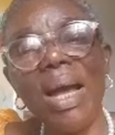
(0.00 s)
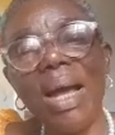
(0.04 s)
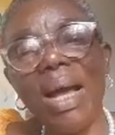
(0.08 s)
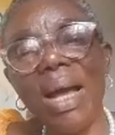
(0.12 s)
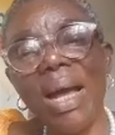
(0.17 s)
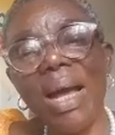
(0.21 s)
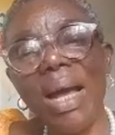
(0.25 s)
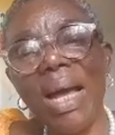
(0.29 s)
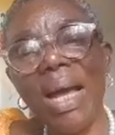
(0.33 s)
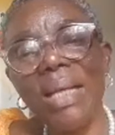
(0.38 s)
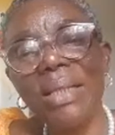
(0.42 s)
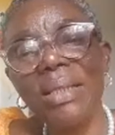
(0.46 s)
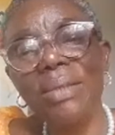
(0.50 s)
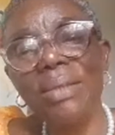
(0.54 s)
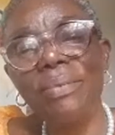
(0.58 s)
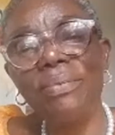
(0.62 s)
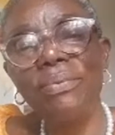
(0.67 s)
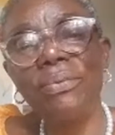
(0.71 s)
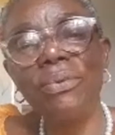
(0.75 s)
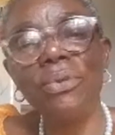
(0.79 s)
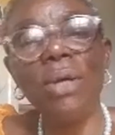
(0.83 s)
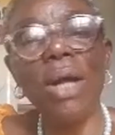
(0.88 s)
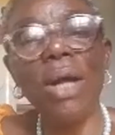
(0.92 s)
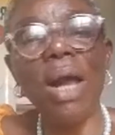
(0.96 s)
And
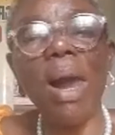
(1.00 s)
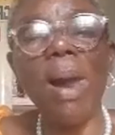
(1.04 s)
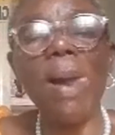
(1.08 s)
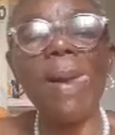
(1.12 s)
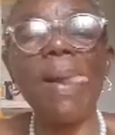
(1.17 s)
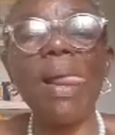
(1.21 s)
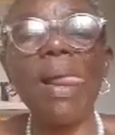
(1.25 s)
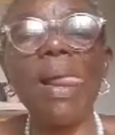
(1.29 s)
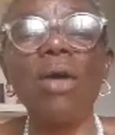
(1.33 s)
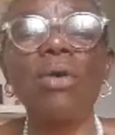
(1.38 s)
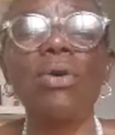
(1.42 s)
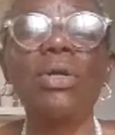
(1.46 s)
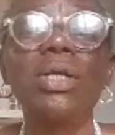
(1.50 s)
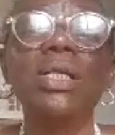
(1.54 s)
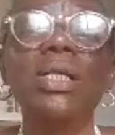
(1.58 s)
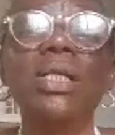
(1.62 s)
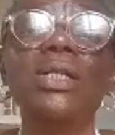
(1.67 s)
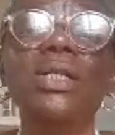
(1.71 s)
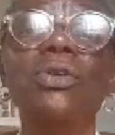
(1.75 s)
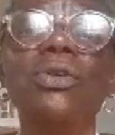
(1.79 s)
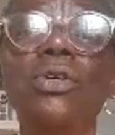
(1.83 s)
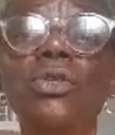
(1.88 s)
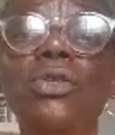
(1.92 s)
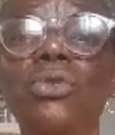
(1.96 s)
if you are
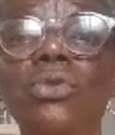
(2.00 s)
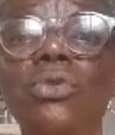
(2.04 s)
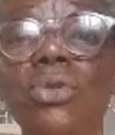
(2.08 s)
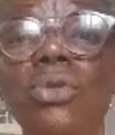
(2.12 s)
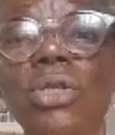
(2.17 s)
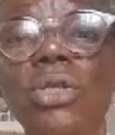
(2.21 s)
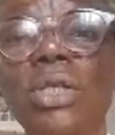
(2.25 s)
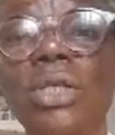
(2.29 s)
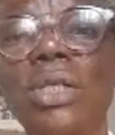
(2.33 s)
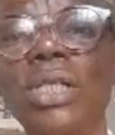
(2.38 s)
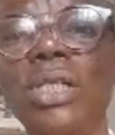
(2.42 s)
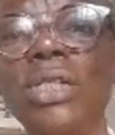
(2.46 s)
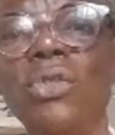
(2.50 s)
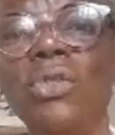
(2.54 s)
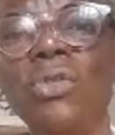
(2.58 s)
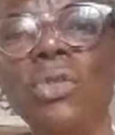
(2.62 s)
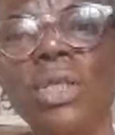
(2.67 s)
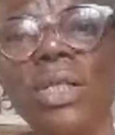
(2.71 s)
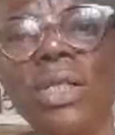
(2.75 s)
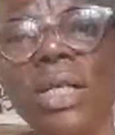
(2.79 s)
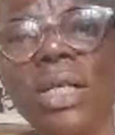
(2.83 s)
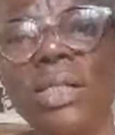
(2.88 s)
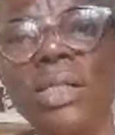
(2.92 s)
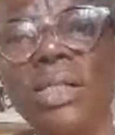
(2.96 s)
already going through
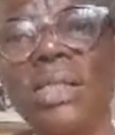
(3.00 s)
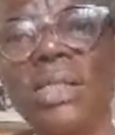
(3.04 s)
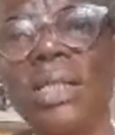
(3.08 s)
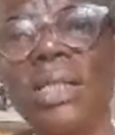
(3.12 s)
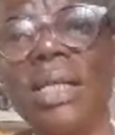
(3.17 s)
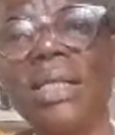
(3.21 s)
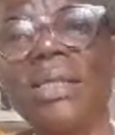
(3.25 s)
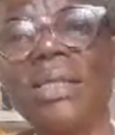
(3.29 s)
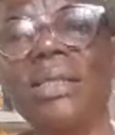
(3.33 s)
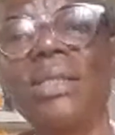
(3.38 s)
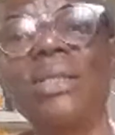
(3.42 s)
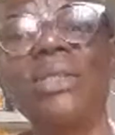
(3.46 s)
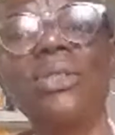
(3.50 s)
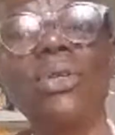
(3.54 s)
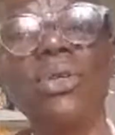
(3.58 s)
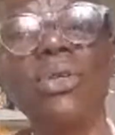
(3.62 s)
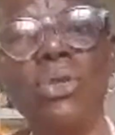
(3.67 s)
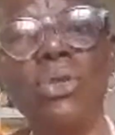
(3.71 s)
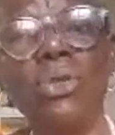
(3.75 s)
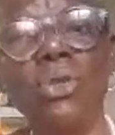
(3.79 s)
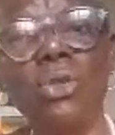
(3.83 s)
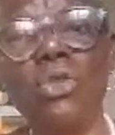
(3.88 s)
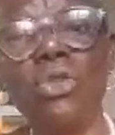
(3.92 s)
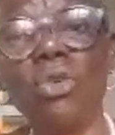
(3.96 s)
insulin resistance, it's
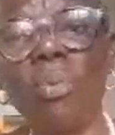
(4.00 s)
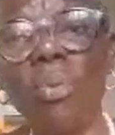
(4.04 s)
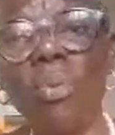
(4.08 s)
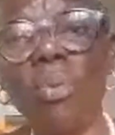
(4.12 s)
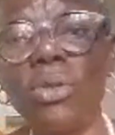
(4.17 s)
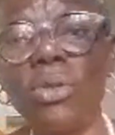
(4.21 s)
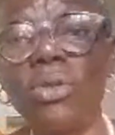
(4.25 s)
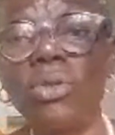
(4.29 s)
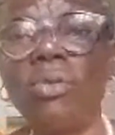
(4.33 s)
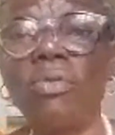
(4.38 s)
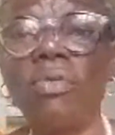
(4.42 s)
going to support your